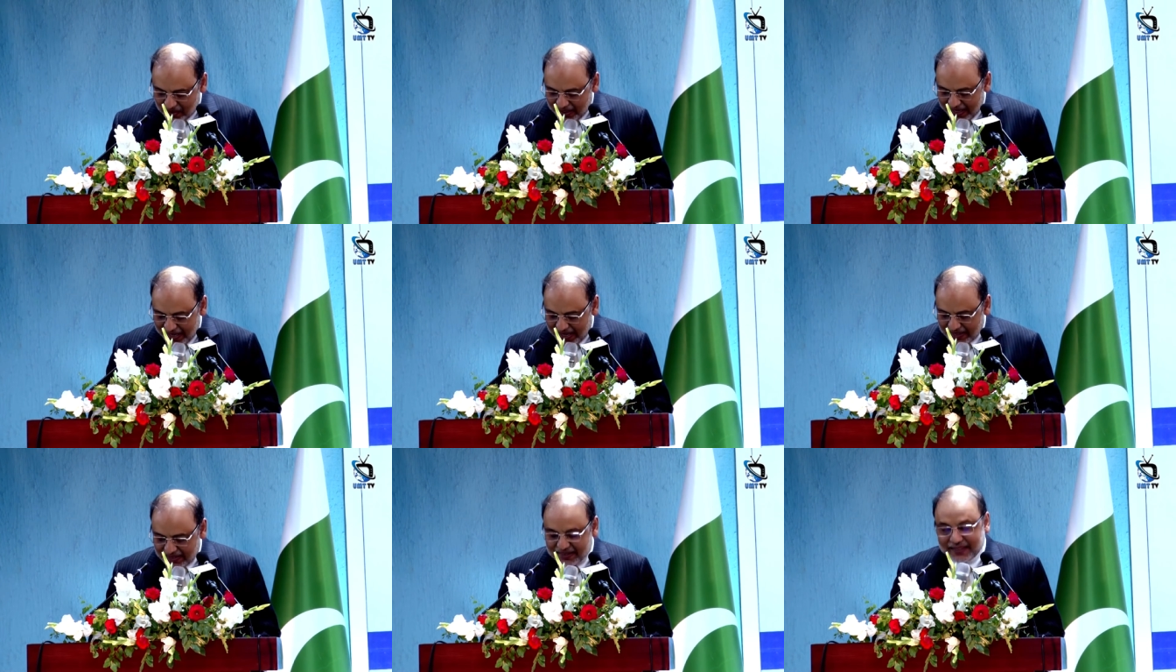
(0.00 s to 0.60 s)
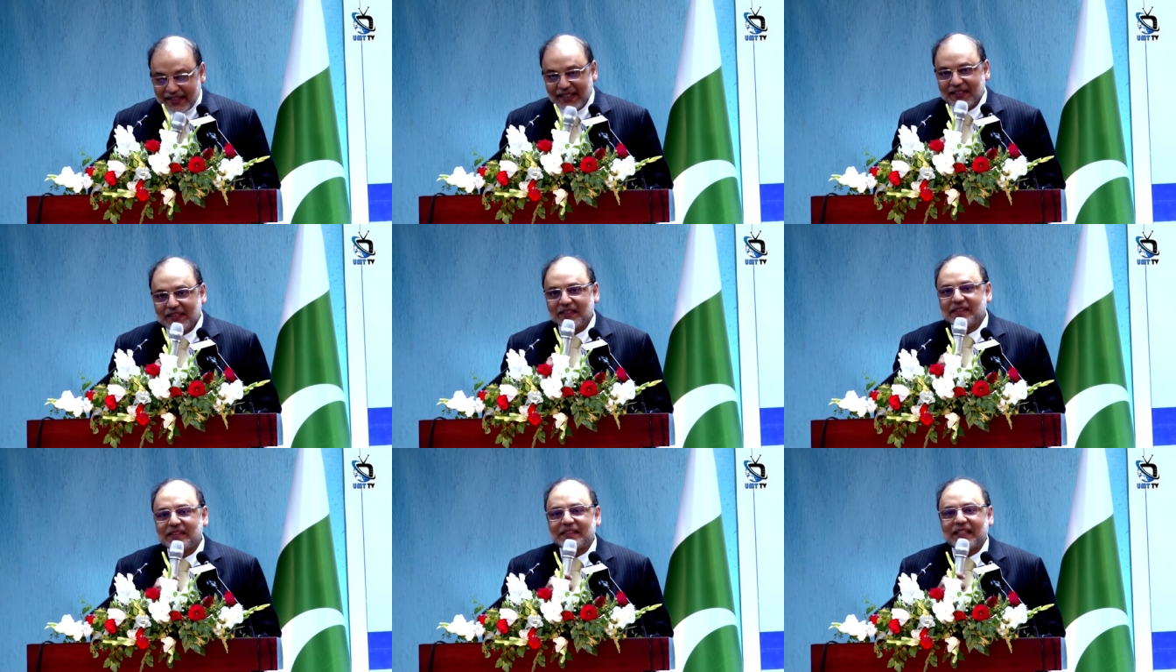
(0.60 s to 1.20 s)
And
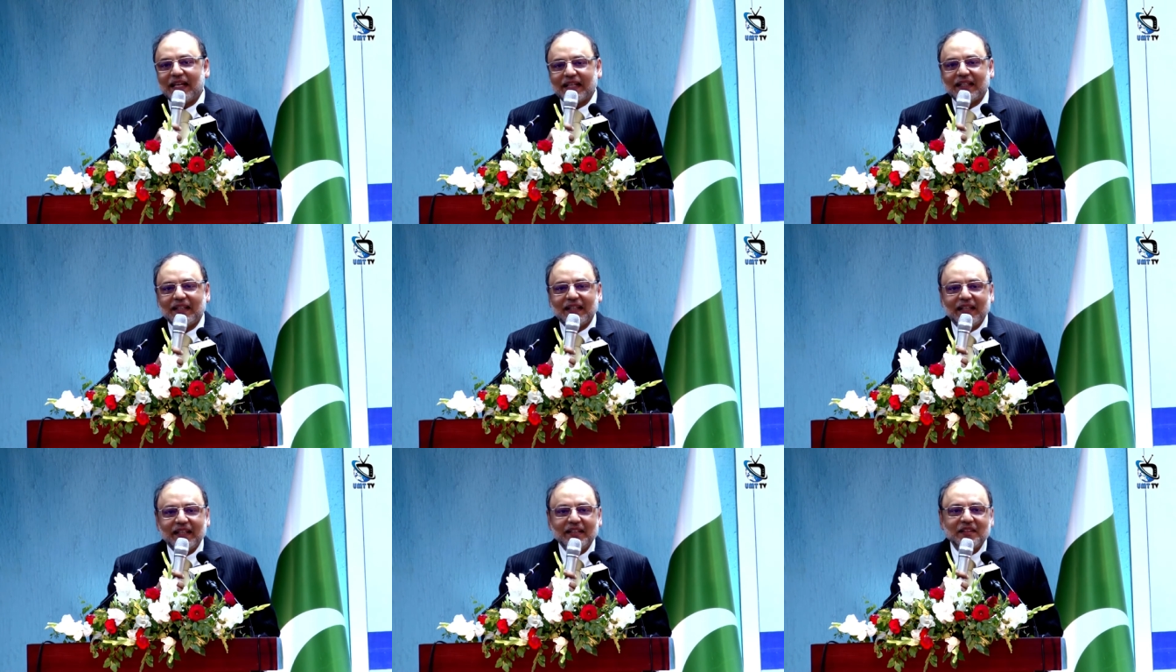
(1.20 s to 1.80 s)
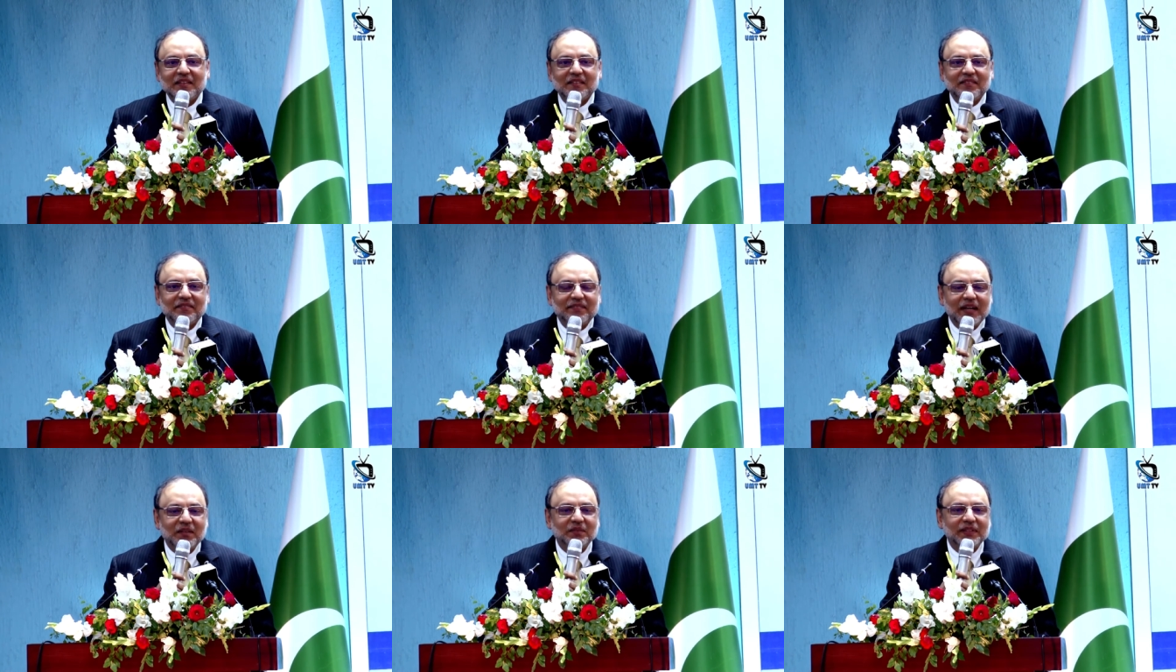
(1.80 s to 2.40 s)
then, secondly,
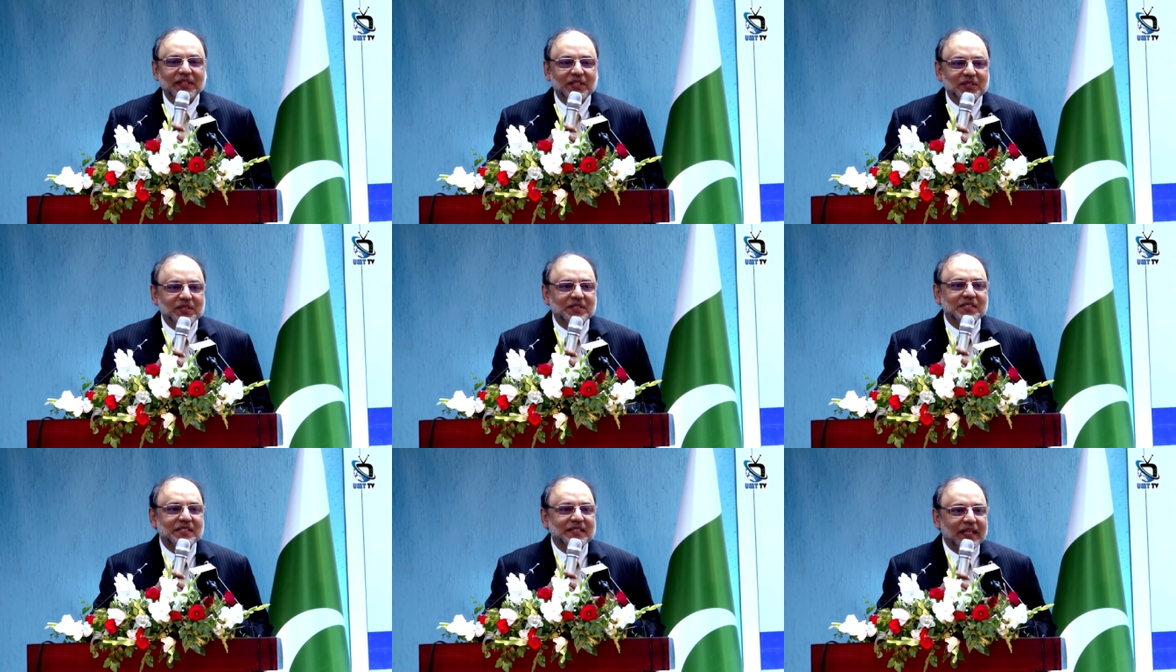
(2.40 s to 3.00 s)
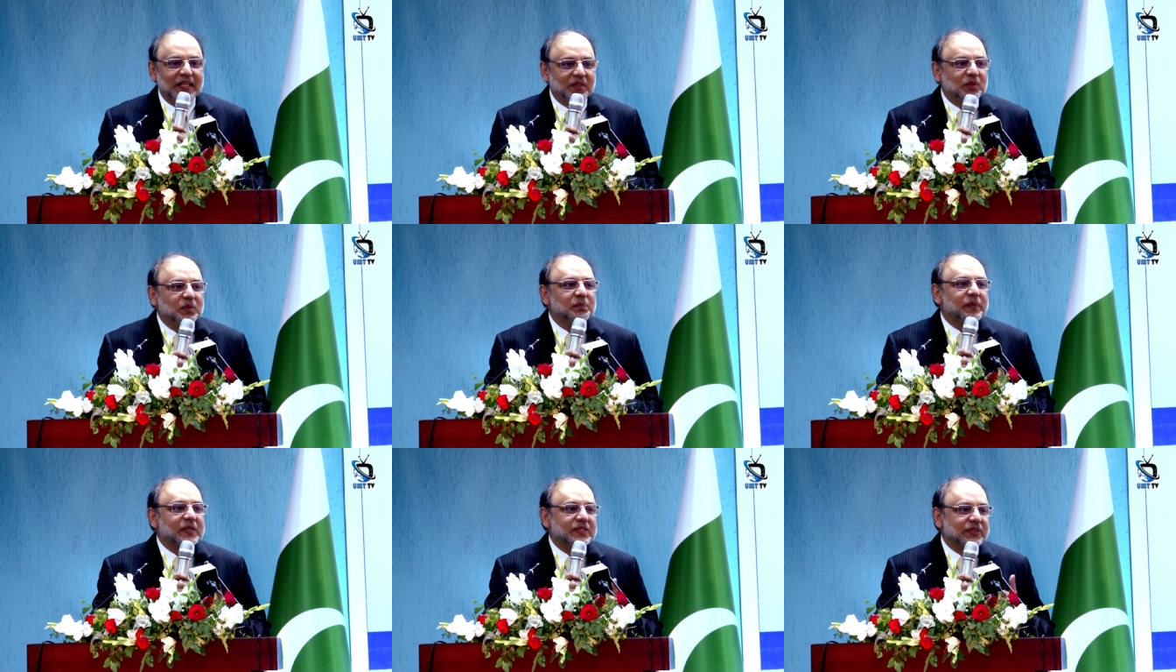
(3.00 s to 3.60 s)
foundations tend to
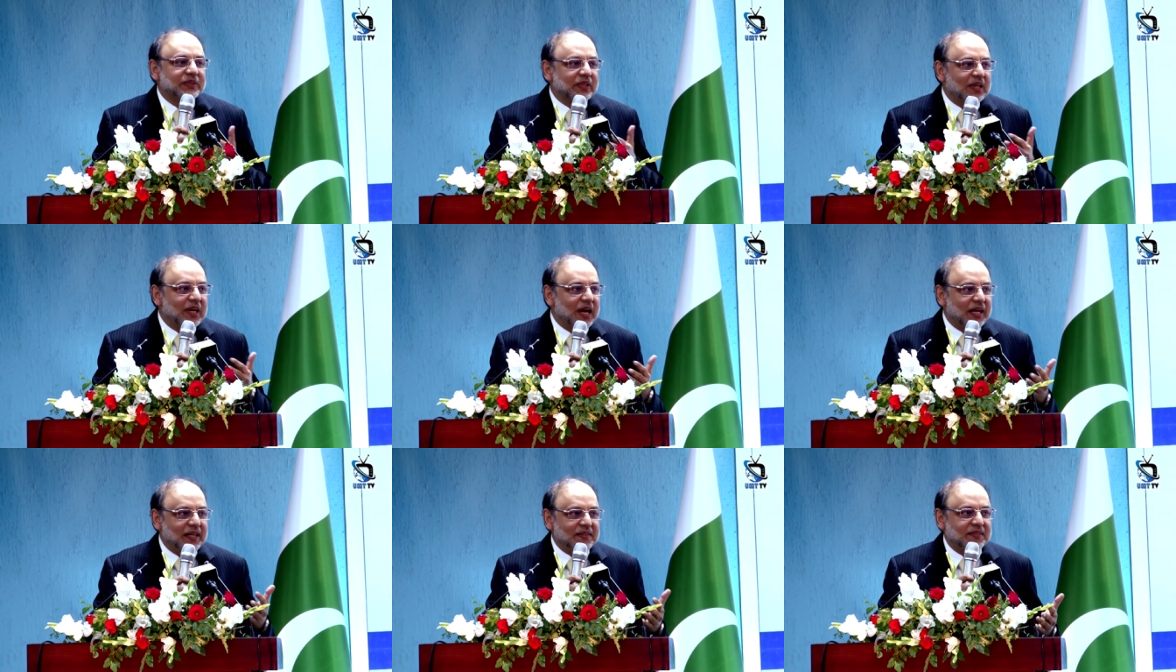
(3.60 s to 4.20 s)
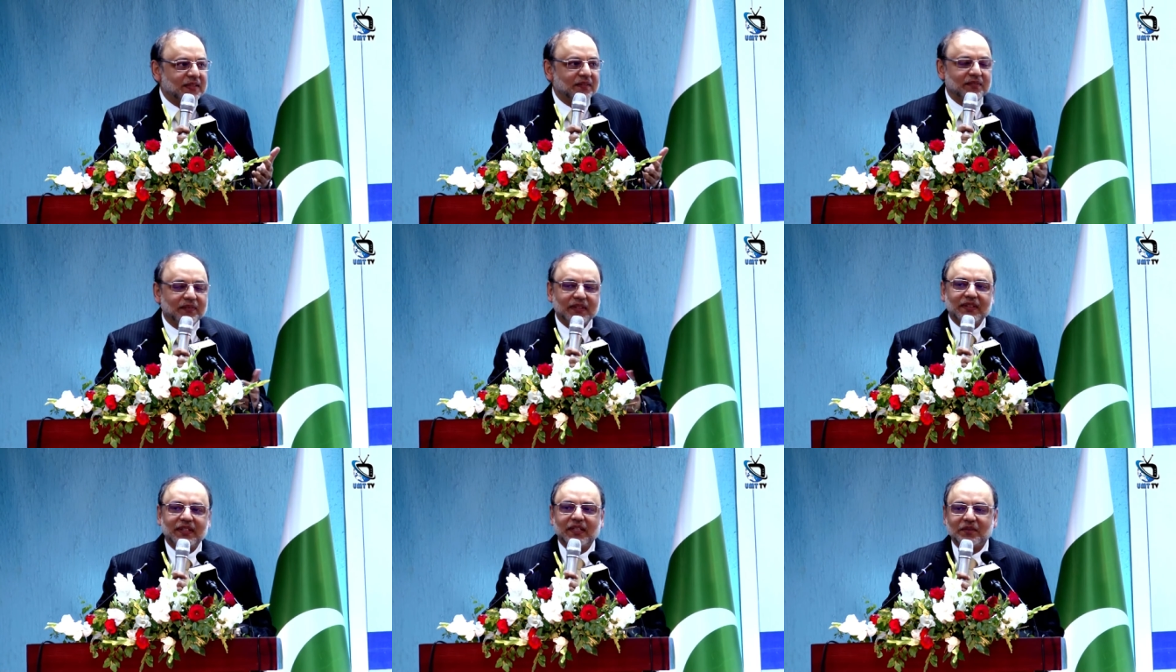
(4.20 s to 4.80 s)
personalize
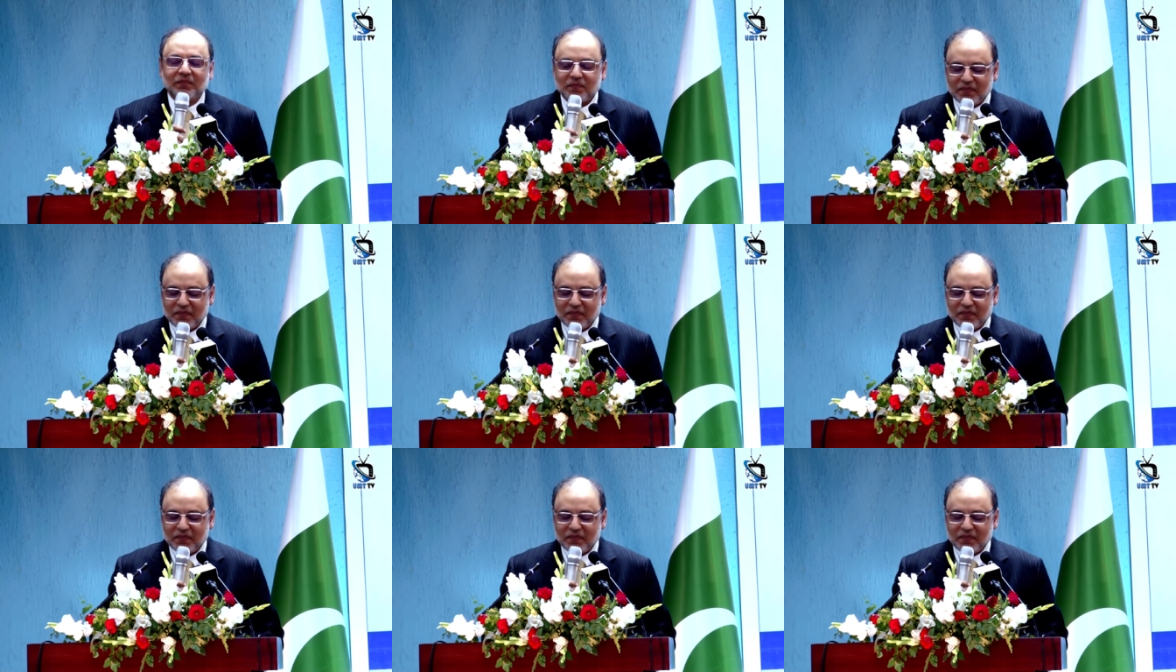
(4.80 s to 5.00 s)
everything.